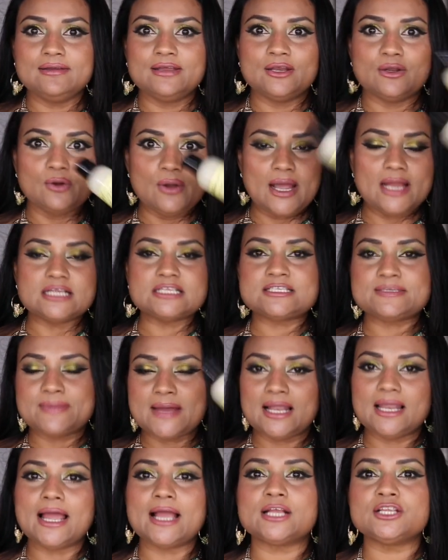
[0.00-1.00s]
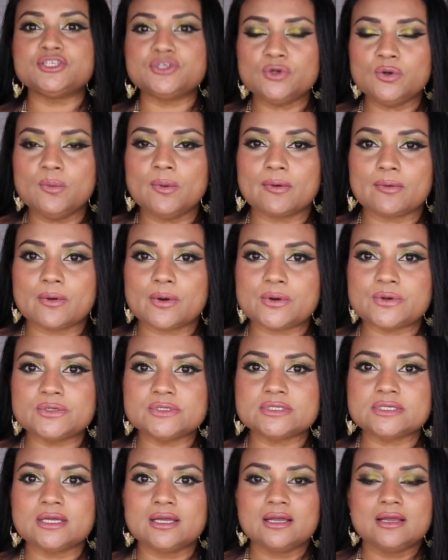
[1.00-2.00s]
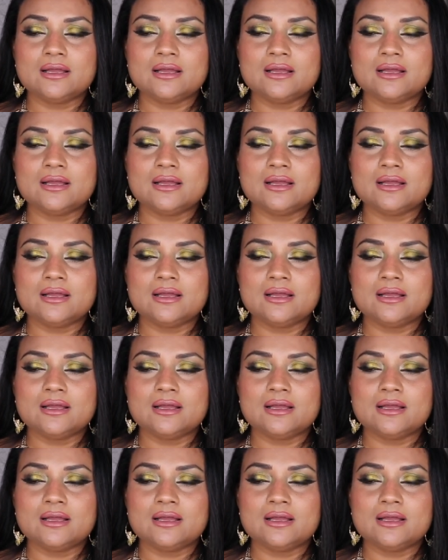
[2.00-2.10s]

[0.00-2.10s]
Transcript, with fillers: you know, and smell like tuberose